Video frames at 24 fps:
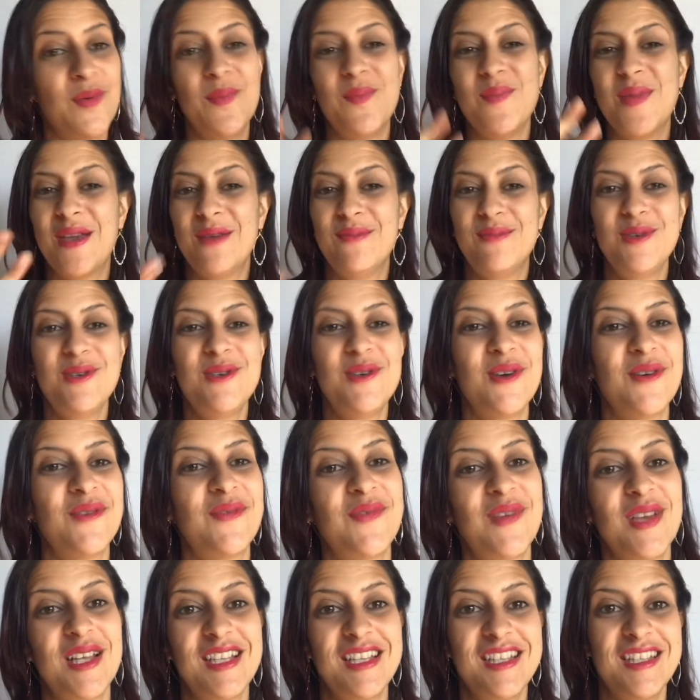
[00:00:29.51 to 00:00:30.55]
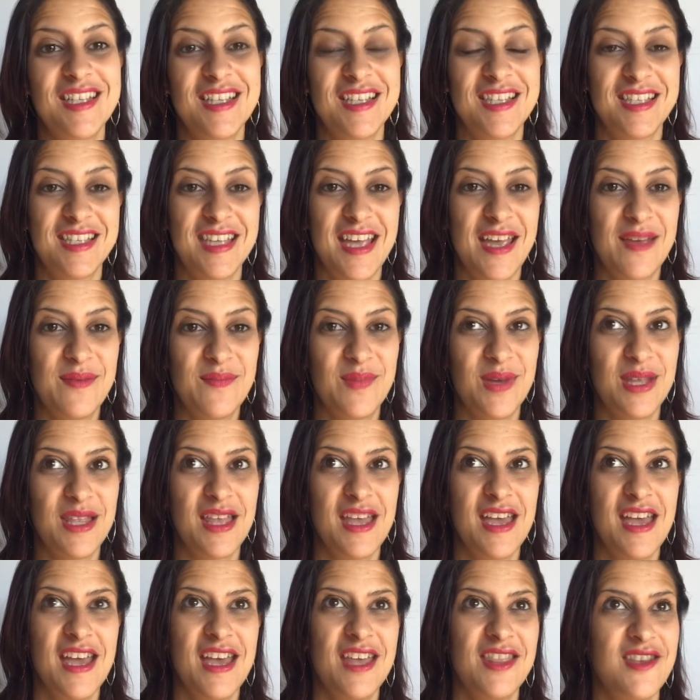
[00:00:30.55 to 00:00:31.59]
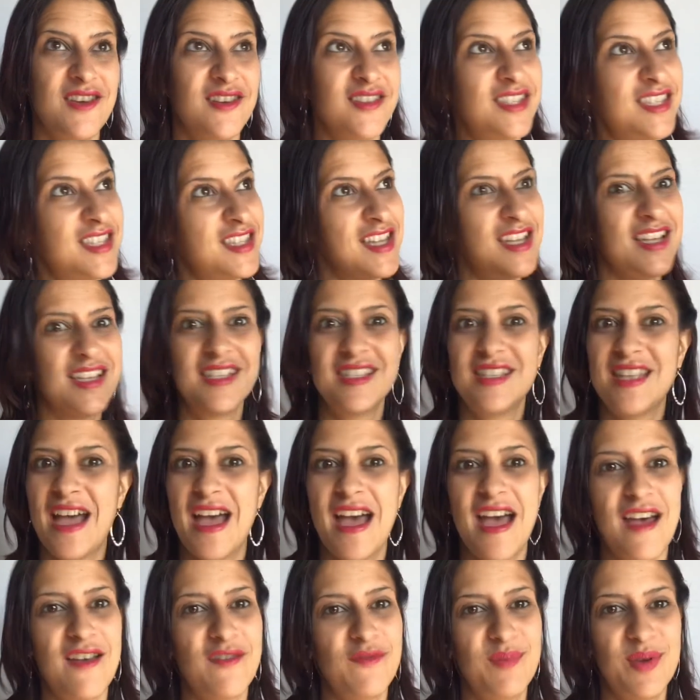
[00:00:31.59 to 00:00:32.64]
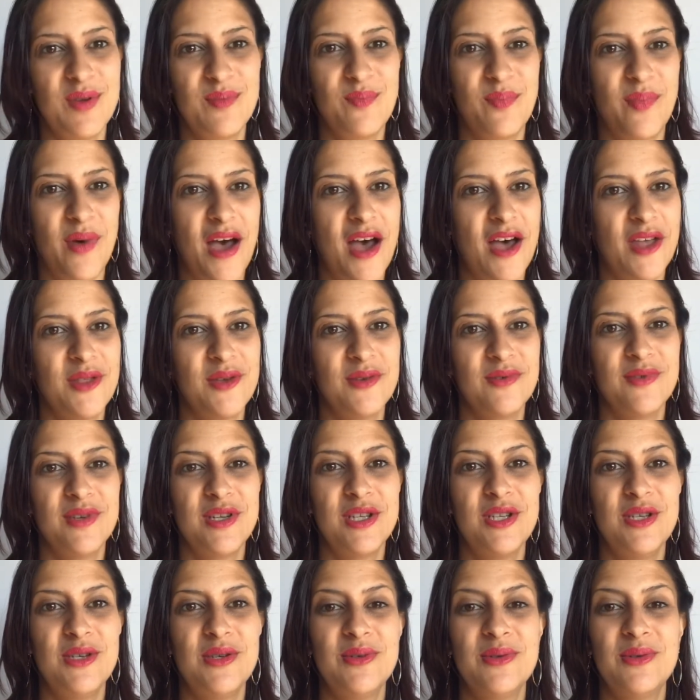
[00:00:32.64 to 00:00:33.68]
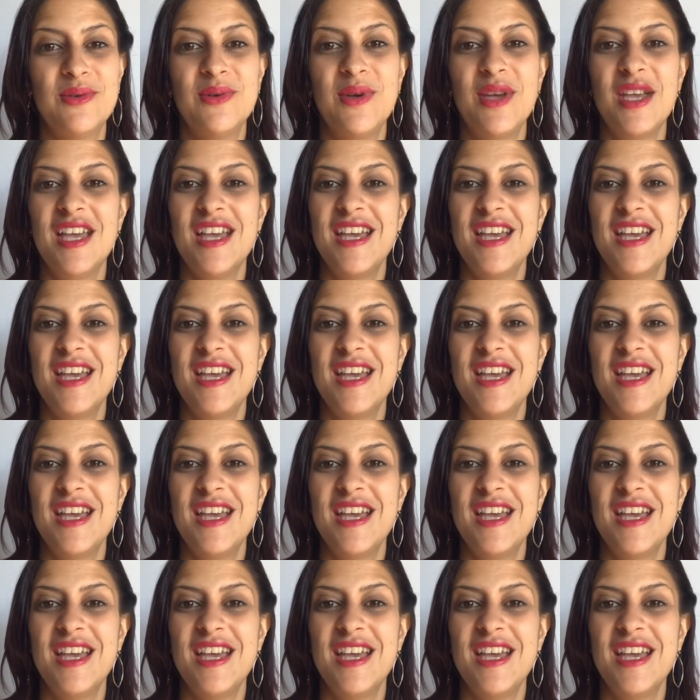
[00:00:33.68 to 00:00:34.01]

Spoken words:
maybe you're feeling the same, but there's things that have been bothering you,